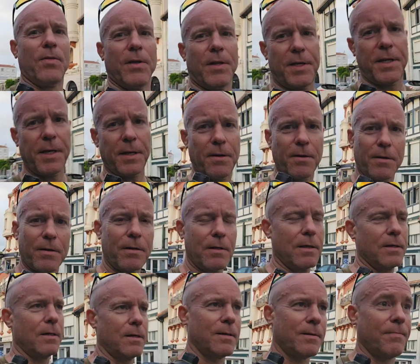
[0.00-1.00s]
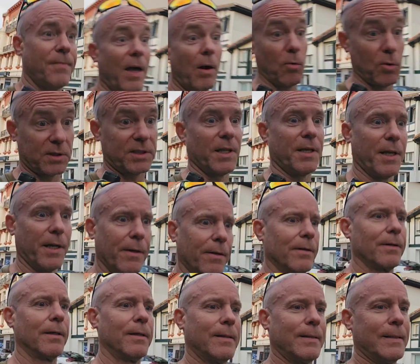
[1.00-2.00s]
dinner, that was the dinner.
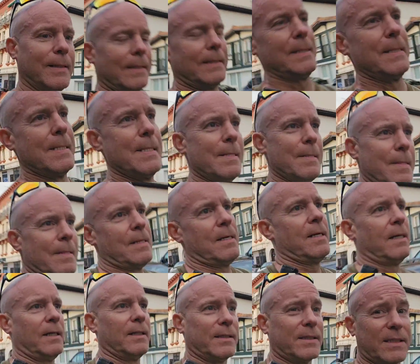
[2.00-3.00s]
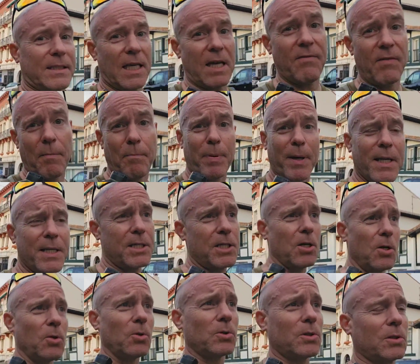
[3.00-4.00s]
7
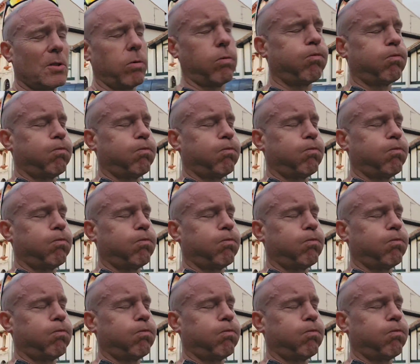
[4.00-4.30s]
pinchos,